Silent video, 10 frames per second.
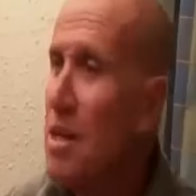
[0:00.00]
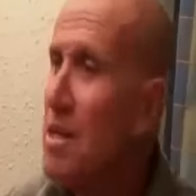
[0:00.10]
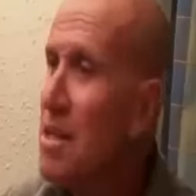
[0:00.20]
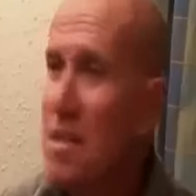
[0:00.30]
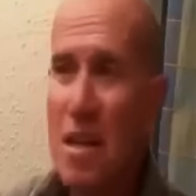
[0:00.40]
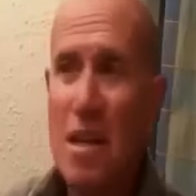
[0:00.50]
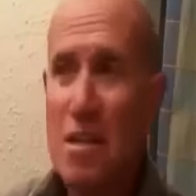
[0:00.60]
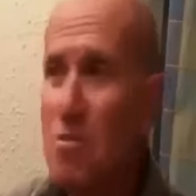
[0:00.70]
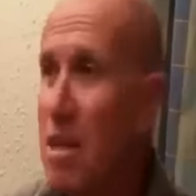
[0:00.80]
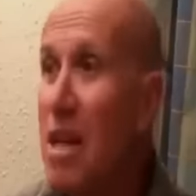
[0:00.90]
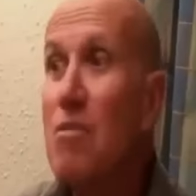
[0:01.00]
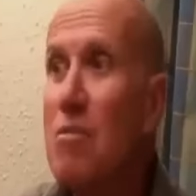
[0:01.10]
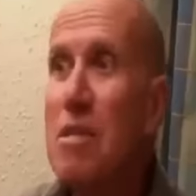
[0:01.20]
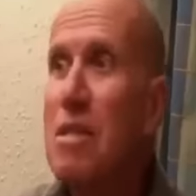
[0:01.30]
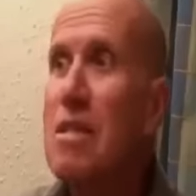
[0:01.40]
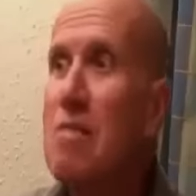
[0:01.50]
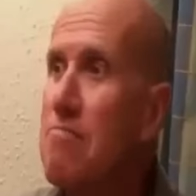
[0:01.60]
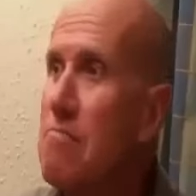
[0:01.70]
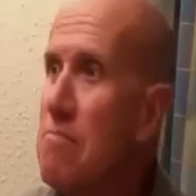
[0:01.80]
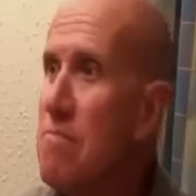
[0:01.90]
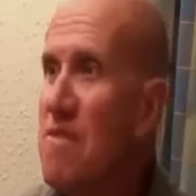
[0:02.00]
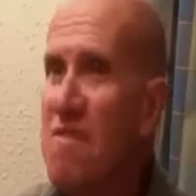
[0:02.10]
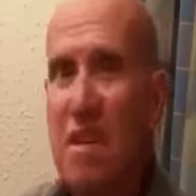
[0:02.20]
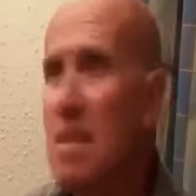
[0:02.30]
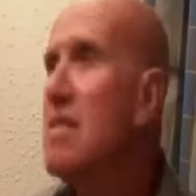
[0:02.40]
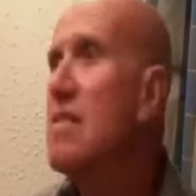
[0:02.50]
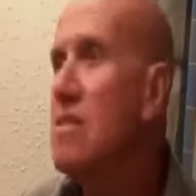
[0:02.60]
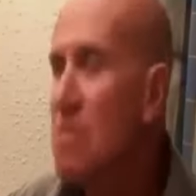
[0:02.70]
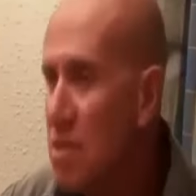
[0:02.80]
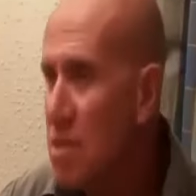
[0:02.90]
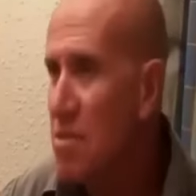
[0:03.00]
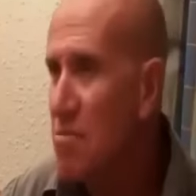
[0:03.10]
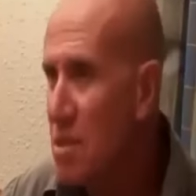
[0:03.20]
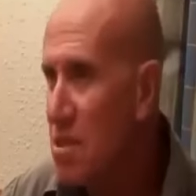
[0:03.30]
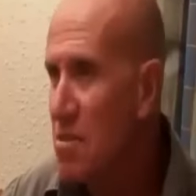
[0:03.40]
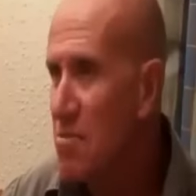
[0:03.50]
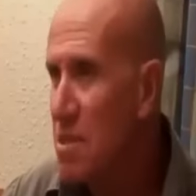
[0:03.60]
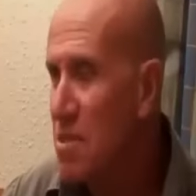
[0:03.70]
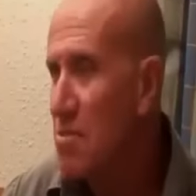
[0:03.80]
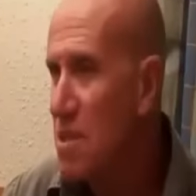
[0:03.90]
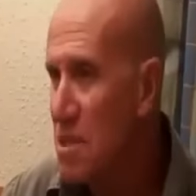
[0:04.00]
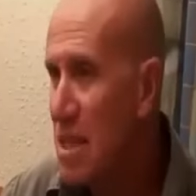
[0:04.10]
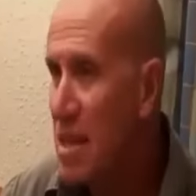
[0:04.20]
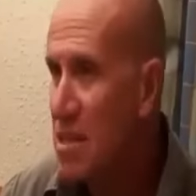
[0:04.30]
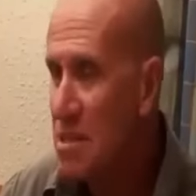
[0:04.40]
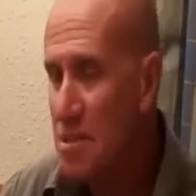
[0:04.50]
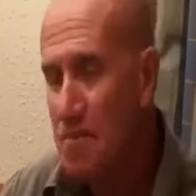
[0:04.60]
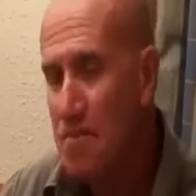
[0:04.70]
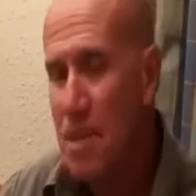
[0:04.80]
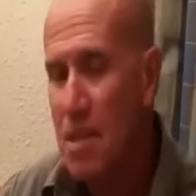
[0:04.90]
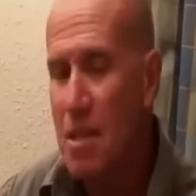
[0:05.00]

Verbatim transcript: well here they are. They were eloquently filled with with, with, with texts,